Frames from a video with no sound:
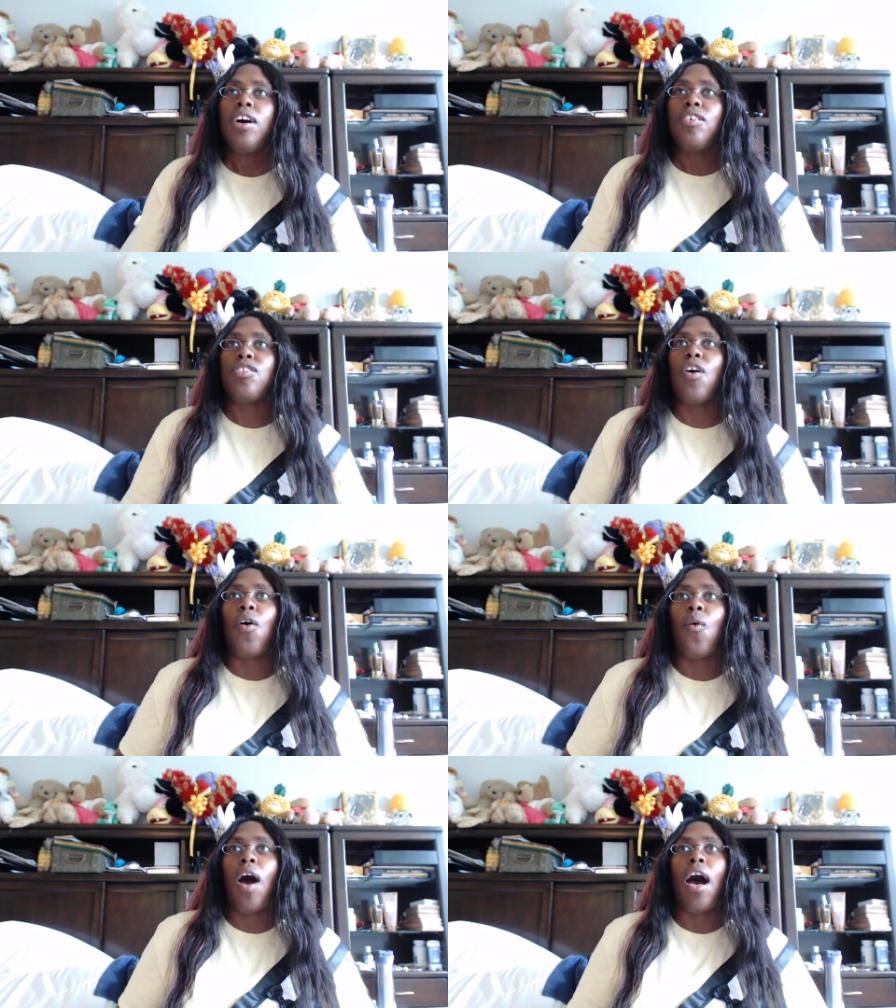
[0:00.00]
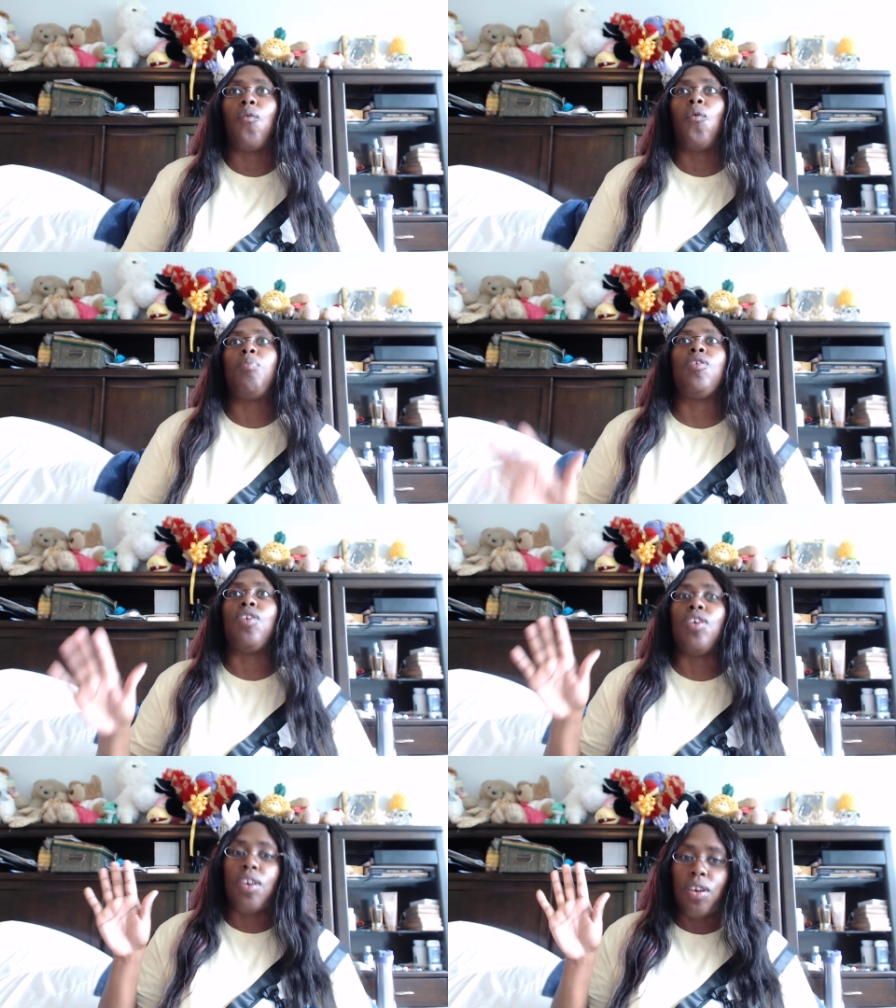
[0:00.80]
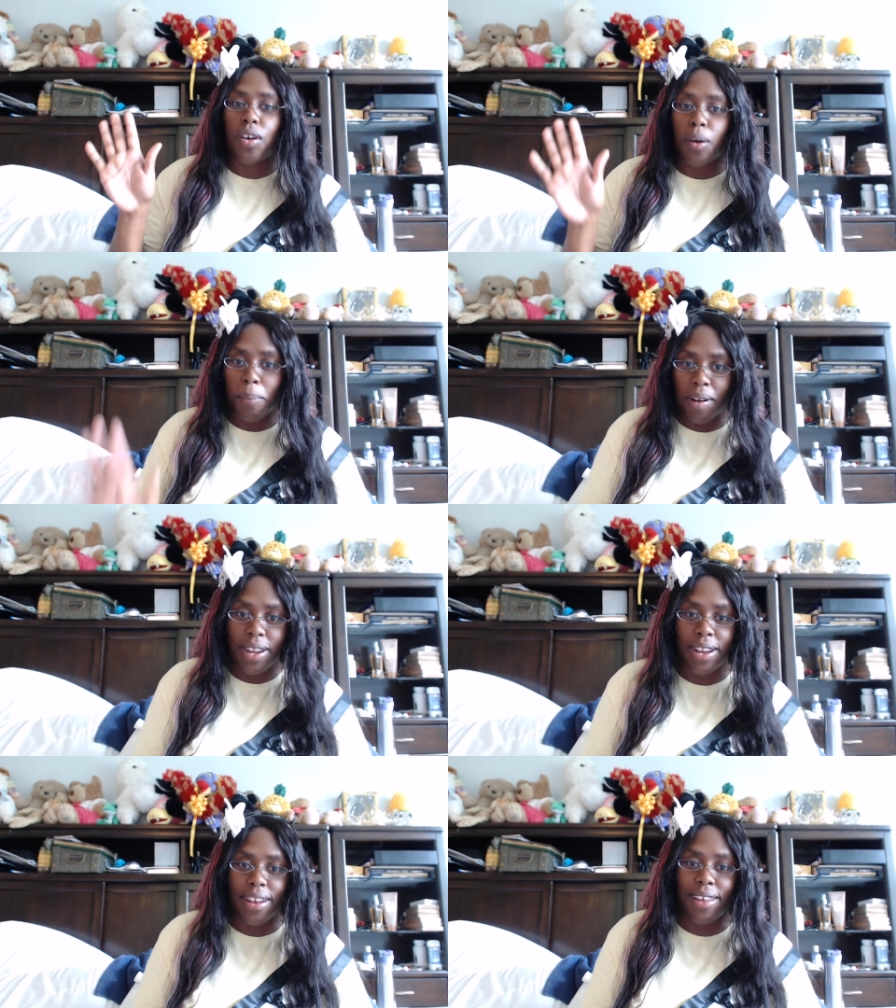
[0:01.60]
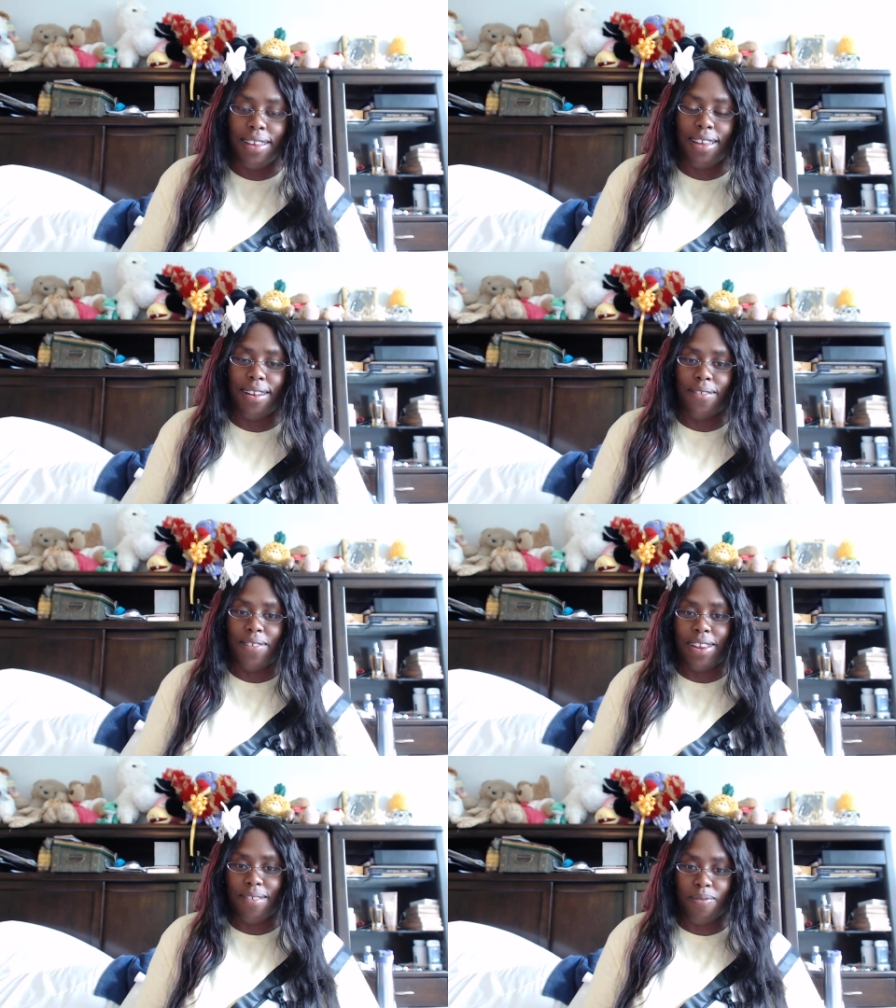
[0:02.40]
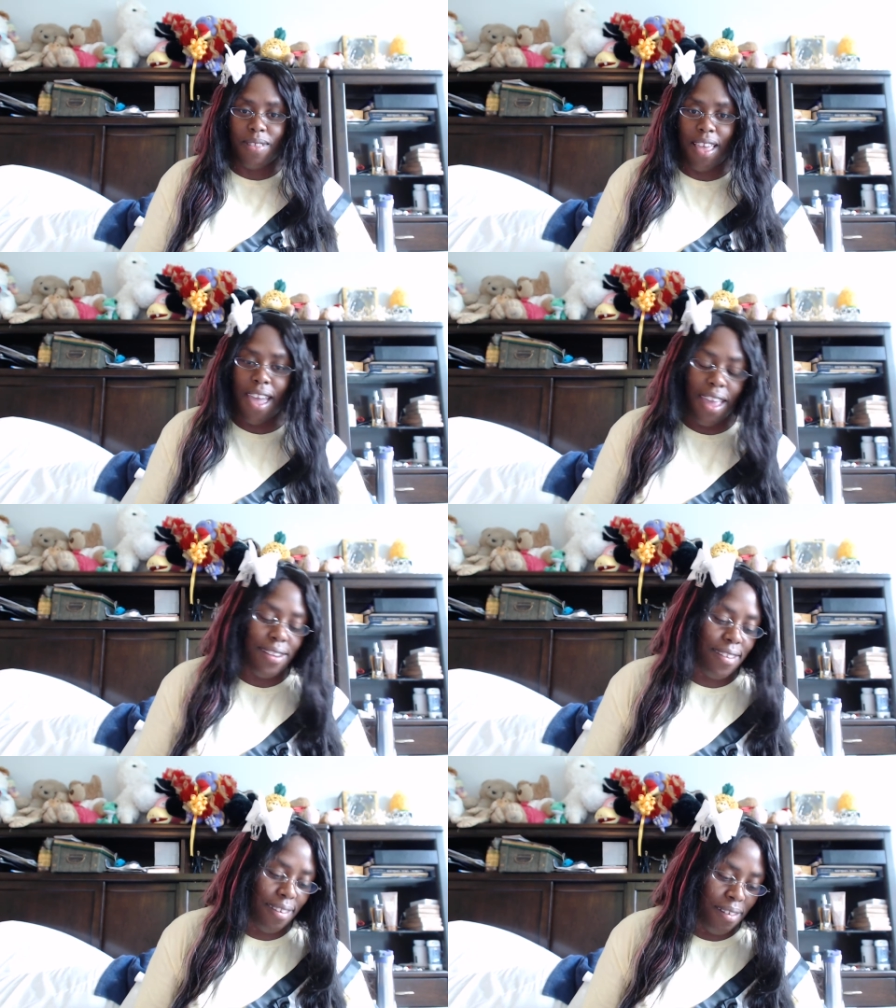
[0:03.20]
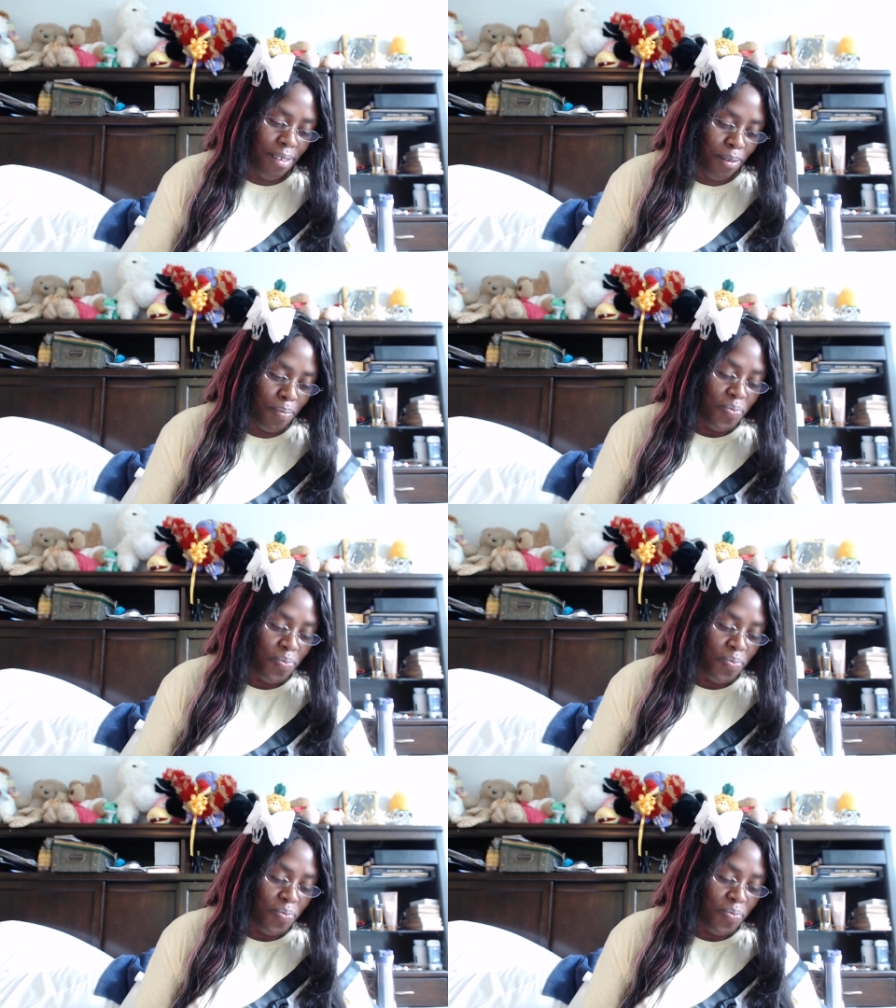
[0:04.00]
so i will be completely in lolita for that so